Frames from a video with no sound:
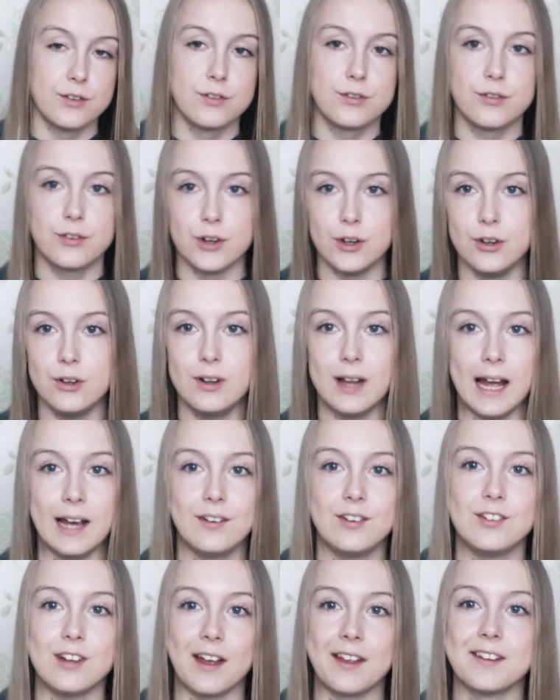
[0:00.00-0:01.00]
through
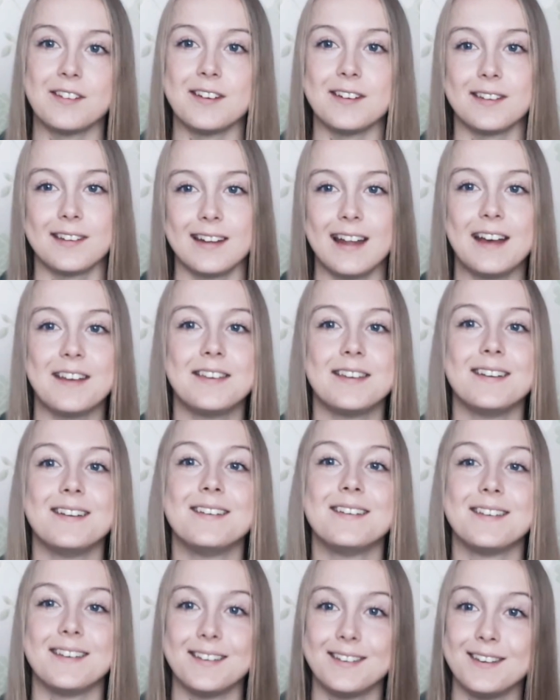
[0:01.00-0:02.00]
life's challenges and
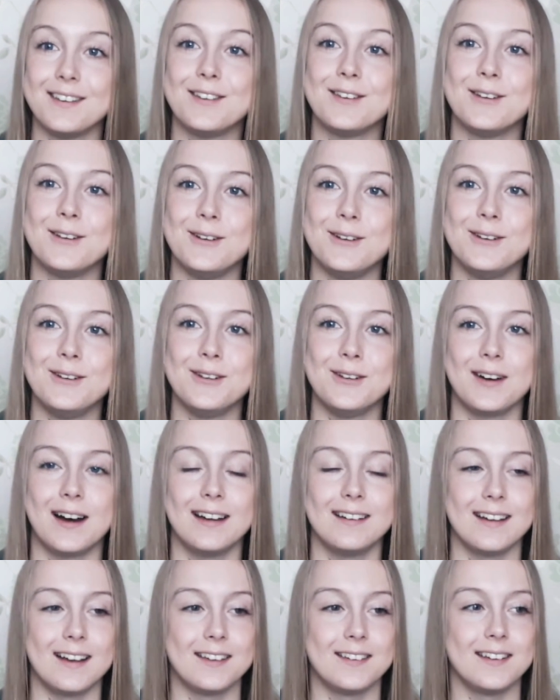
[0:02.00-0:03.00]
lessons, this is who you are
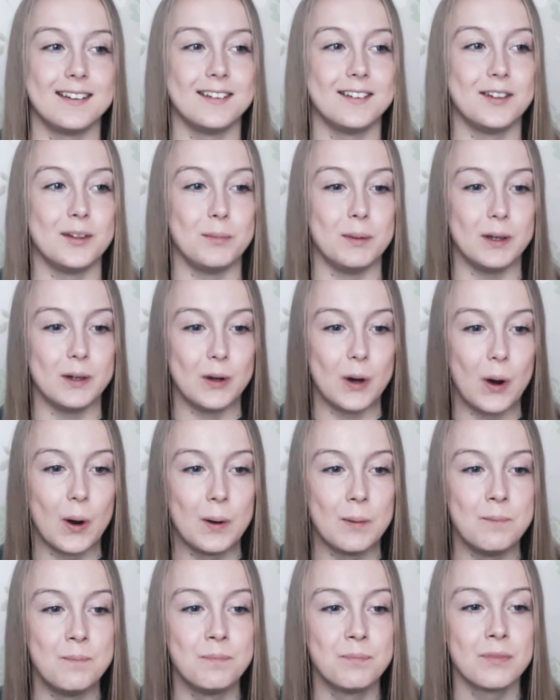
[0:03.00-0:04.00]
destined to
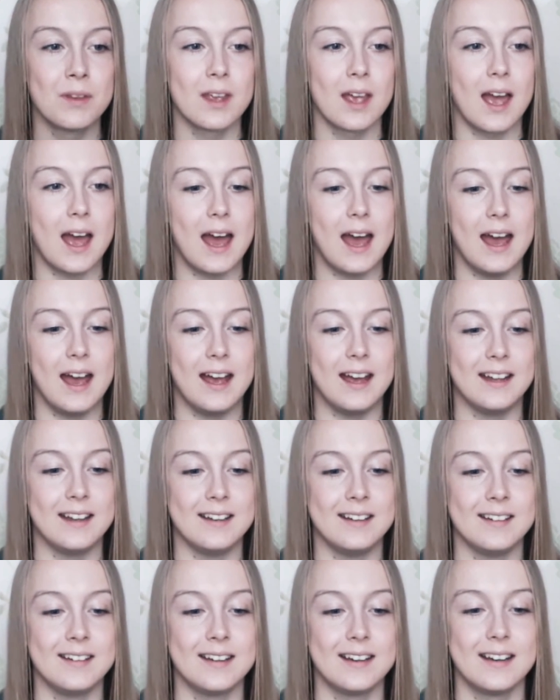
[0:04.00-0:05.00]
become,
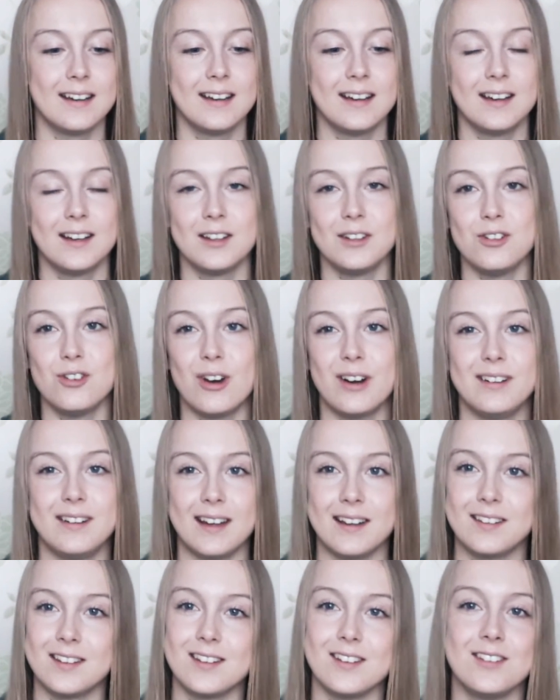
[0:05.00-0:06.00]
and you are
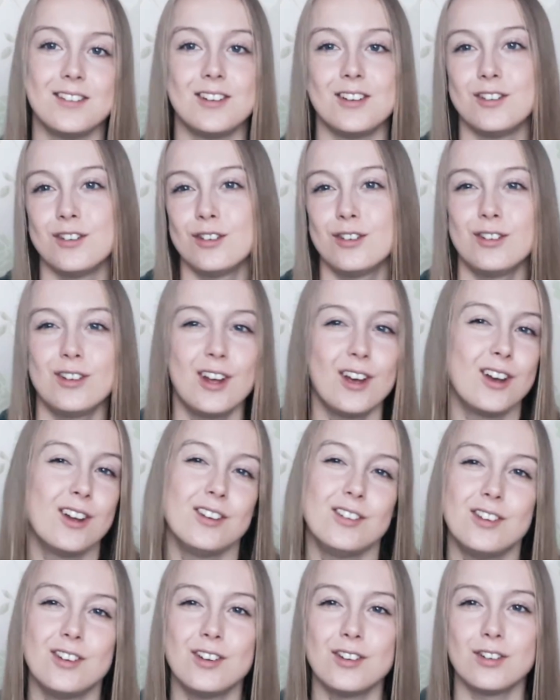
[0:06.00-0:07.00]
destined to just
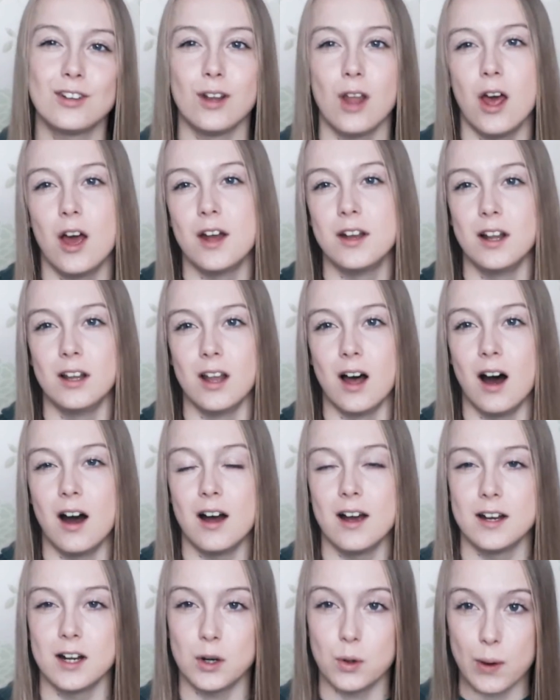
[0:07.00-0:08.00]
to just learn a lot
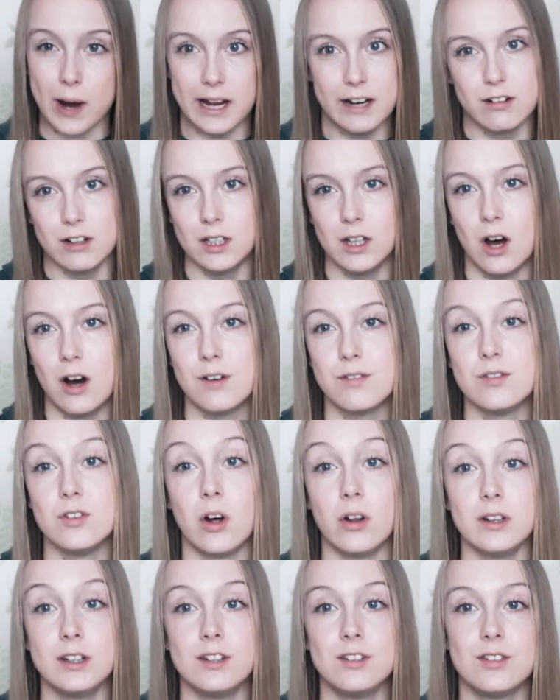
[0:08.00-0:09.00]
and acquire a lot of
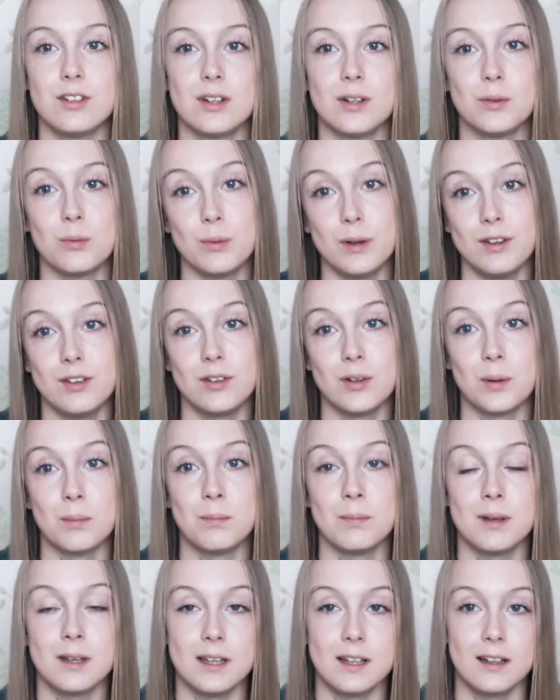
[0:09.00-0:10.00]
knowledge and wisdom
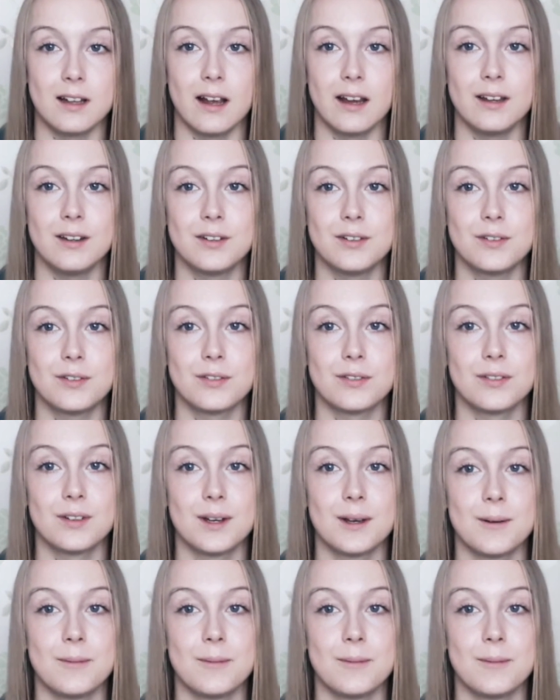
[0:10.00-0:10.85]
in life.